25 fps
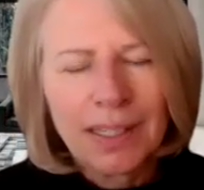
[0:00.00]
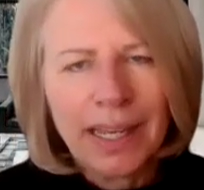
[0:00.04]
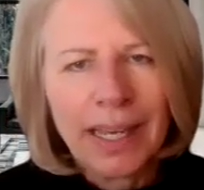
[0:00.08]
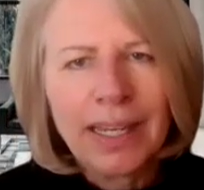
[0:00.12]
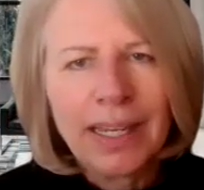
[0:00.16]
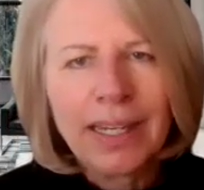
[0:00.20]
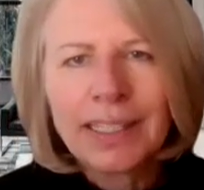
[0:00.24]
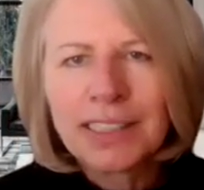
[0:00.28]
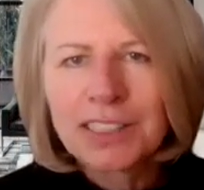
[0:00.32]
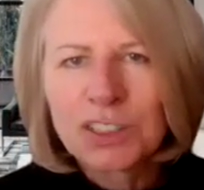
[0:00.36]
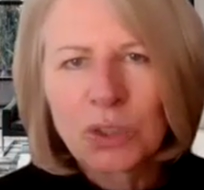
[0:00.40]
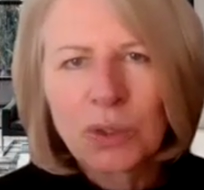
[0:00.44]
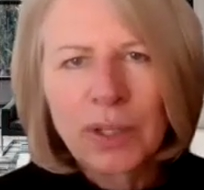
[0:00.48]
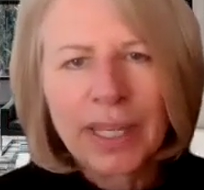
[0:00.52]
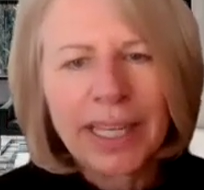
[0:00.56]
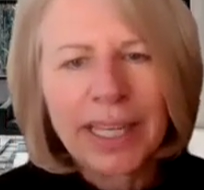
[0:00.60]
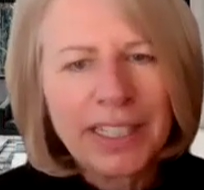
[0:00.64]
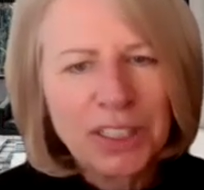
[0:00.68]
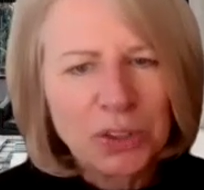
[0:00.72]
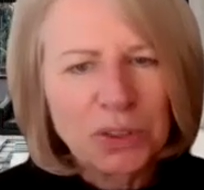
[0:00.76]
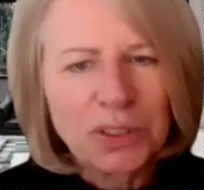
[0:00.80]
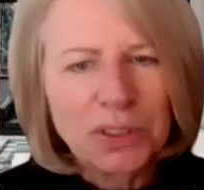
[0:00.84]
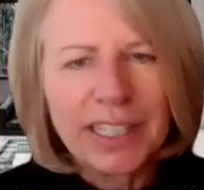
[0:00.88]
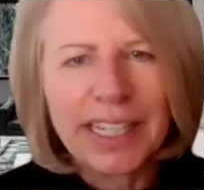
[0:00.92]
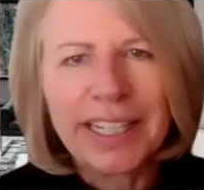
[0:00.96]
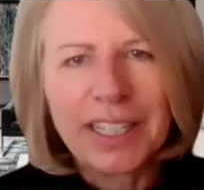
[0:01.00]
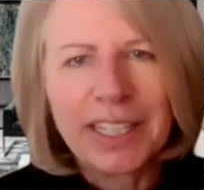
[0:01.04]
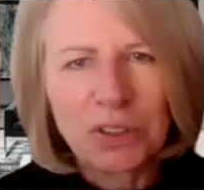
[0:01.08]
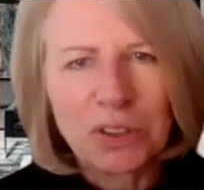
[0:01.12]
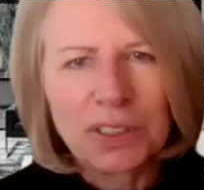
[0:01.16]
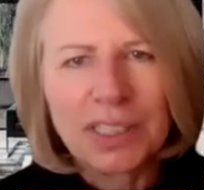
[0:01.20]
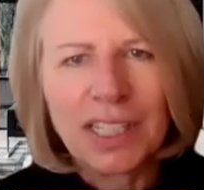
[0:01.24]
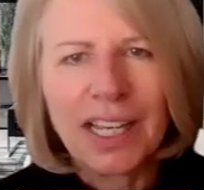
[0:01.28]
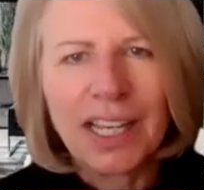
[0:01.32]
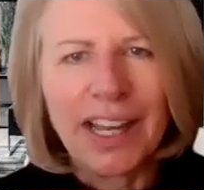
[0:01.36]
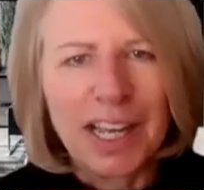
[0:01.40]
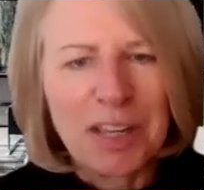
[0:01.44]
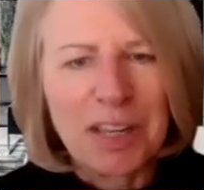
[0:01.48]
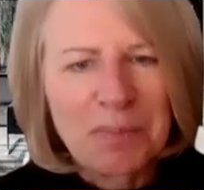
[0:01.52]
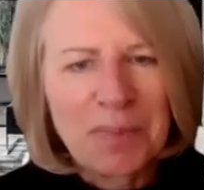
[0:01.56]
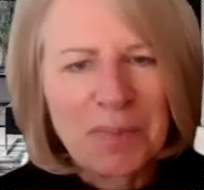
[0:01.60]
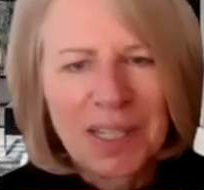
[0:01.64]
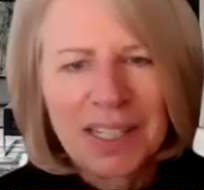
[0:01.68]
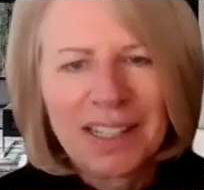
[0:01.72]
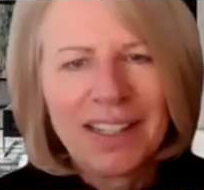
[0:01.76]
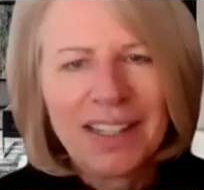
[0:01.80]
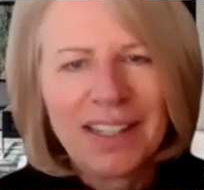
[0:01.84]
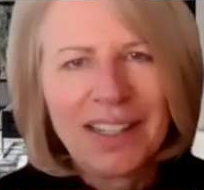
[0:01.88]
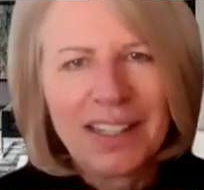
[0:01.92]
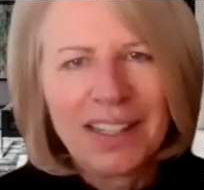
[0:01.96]
And it's okay to take your time.
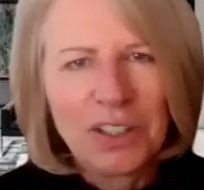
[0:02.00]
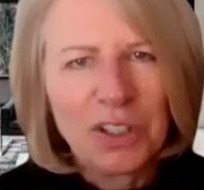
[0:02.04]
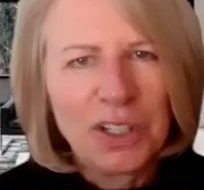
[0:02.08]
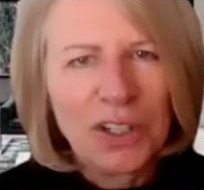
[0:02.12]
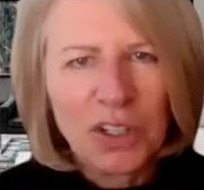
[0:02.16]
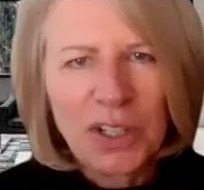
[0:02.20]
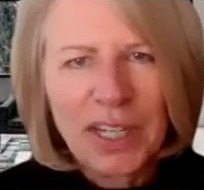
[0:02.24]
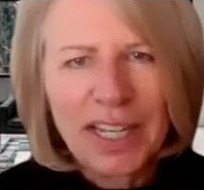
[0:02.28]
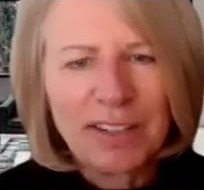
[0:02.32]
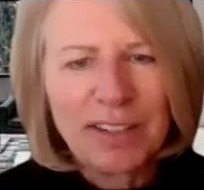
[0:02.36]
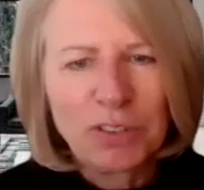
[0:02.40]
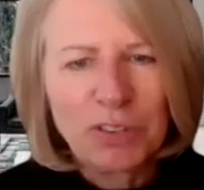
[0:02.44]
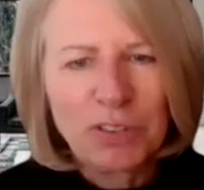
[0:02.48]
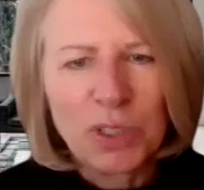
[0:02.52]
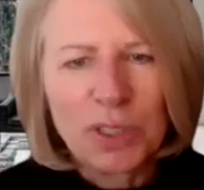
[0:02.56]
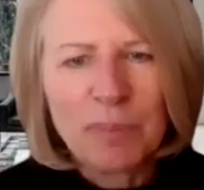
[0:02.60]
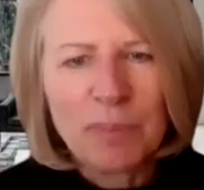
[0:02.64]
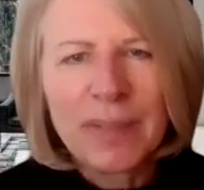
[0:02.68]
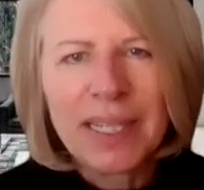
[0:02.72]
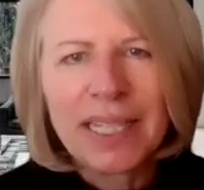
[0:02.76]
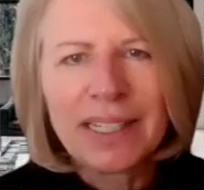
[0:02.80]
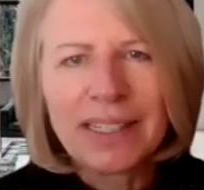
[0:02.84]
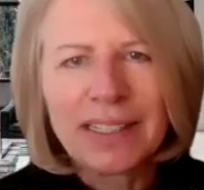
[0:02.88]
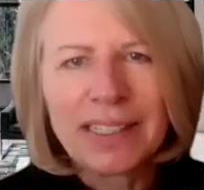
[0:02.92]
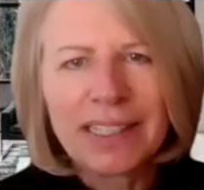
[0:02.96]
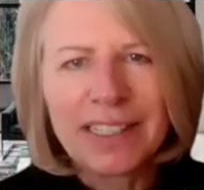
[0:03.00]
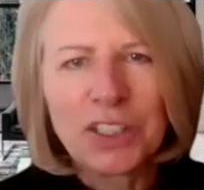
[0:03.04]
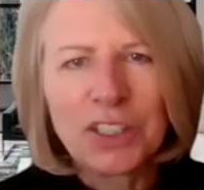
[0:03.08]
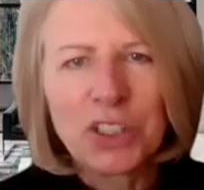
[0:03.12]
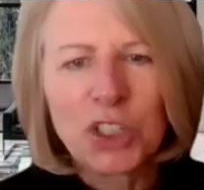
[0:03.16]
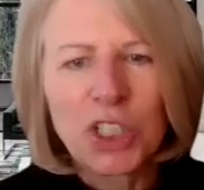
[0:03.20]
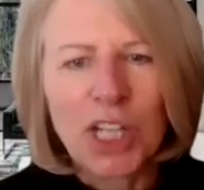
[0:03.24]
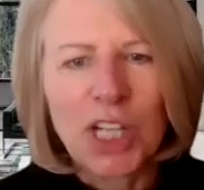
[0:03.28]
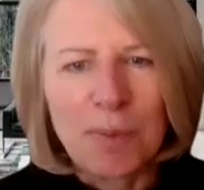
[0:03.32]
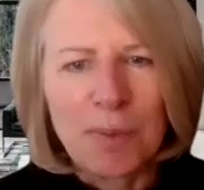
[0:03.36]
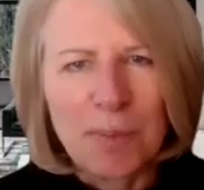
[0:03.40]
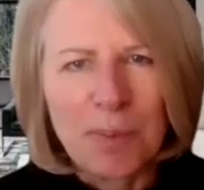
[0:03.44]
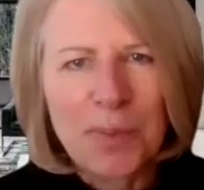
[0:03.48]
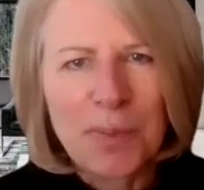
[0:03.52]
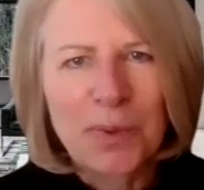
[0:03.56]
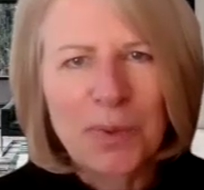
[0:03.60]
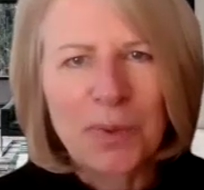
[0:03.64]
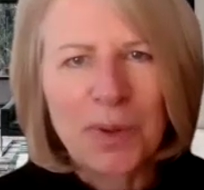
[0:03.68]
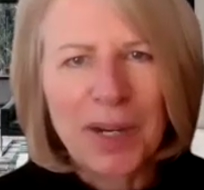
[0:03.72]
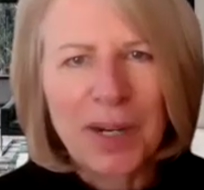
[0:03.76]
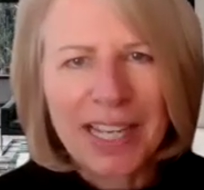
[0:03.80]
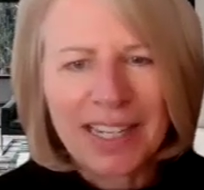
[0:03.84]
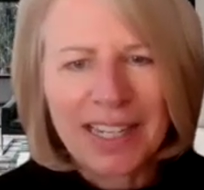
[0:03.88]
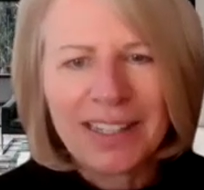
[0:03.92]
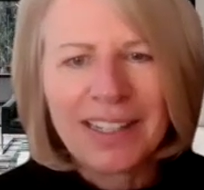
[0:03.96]
You don't have to immediately jump,
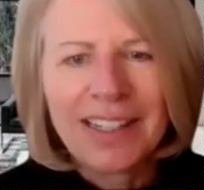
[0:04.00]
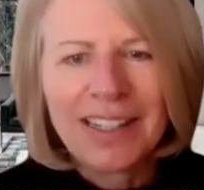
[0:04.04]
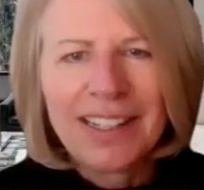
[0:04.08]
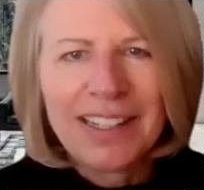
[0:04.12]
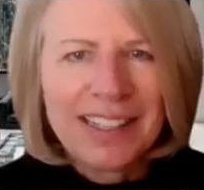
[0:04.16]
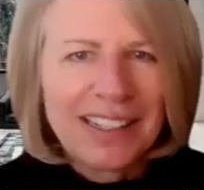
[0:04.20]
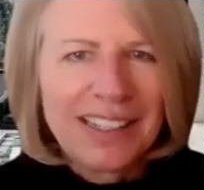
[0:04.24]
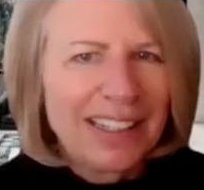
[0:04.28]
right?